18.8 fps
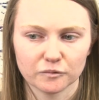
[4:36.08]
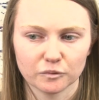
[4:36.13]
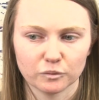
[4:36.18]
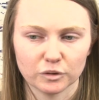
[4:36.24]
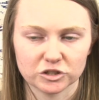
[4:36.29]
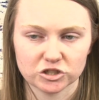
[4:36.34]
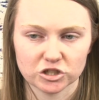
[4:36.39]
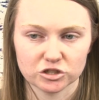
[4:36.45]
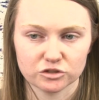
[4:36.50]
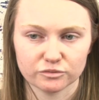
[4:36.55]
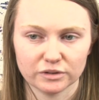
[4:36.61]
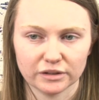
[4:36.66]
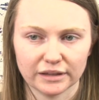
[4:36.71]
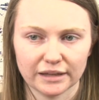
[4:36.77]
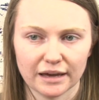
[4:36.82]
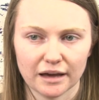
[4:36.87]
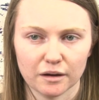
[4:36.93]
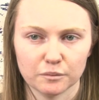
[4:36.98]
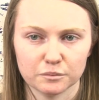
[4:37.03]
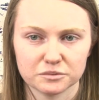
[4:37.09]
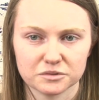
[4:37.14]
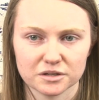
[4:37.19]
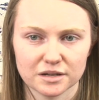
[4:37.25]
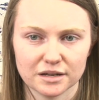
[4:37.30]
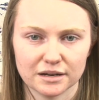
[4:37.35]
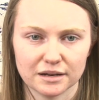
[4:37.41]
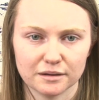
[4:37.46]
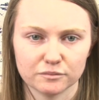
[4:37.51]
which has really helped,
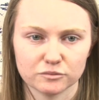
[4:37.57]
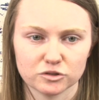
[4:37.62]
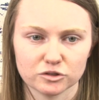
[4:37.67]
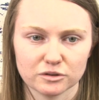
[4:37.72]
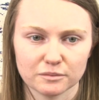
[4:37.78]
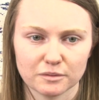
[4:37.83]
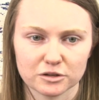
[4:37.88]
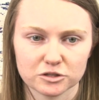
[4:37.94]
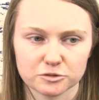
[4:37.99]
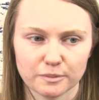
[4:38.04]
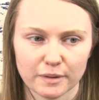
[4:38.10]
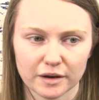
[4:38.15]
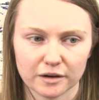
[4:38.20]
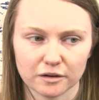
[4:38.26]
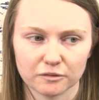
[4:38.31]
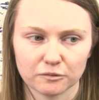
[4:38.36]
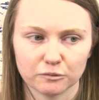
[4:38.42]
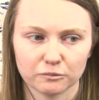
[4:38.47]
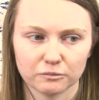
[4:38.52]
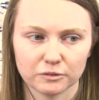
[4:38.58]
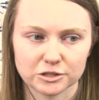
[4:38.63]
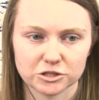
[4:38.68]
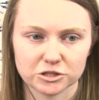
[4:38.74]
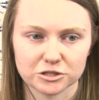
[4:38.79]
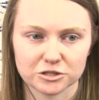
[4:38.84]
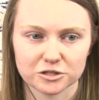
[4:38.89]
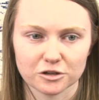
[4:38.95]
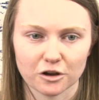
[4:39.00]
and I'm doing much better, which
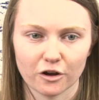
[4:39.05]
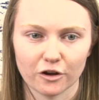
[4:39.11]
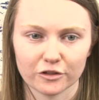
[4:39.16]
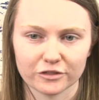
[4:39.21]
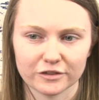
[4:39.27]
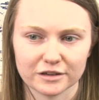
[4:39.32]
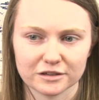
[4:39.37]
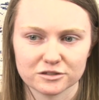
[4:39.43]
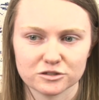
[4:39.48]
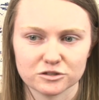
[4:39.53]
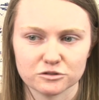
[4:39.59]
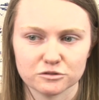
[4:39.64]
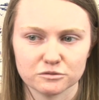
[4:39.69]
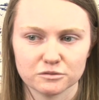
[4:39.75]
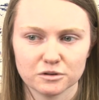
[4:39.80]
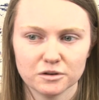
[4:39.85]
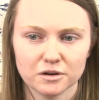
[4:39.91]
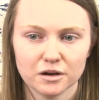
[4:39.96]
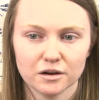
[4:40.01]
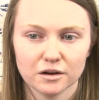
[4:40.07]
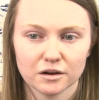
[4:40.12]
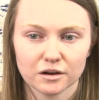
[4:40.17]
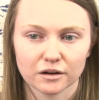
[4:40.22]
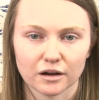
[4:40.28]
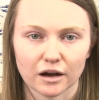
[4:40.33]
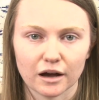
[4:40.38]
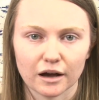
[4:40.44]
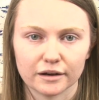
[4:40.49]
is all thanks to
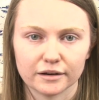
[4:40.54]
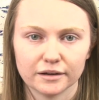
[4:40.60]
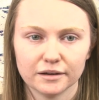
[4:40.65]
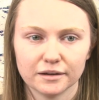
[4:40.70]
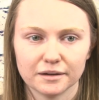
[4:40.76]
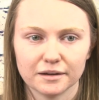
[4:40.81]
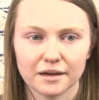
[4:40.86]
God.